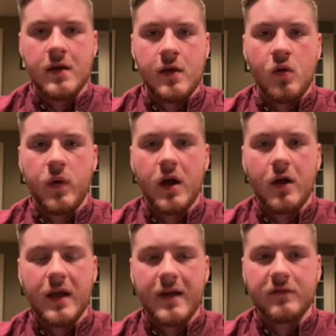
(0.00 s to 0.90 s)
We
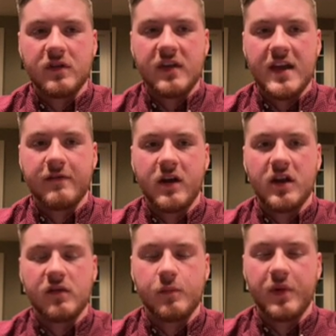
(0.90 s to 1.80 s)
all have to take
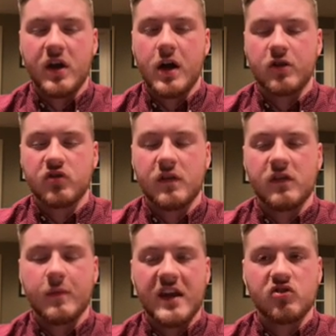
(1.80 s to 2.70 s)
various precautions
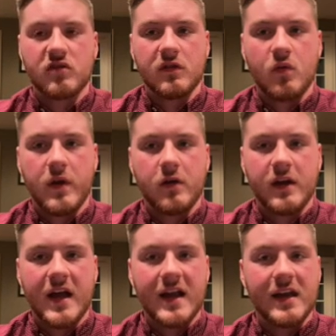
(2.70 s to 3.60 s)
to make sure that we are
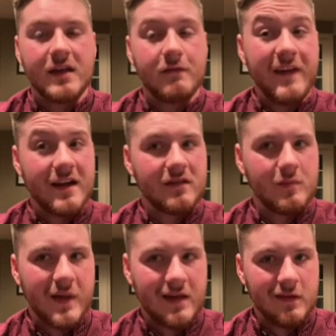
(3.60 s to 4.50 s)
not getting infected
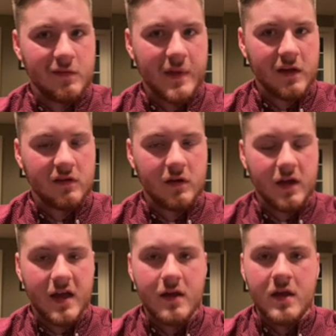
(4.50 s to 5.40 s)
by these
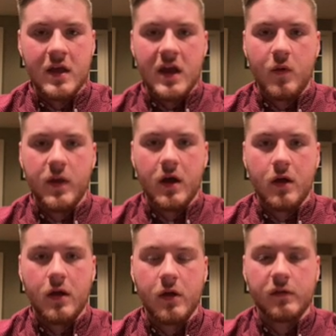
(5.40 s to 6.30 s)
bacteria, and we
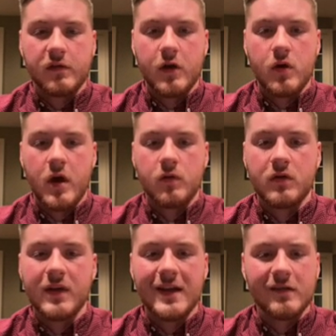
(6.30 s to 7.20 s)
all also own
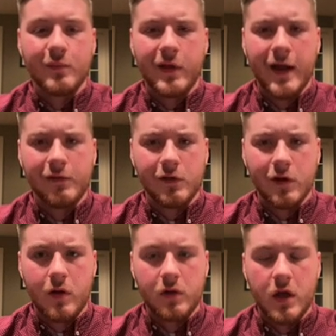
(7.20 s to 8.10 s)
cleaning supplies in our
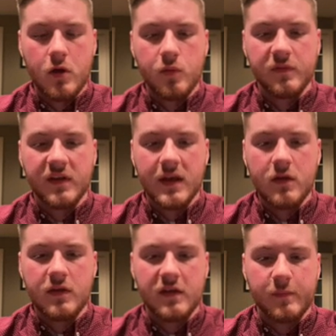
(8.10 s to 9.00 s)
own homes that kill
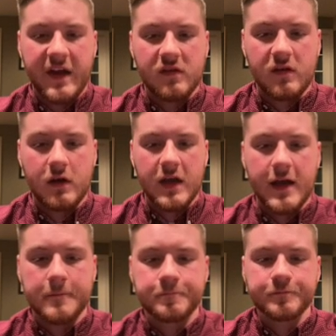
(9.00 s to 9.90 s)
these bacteria.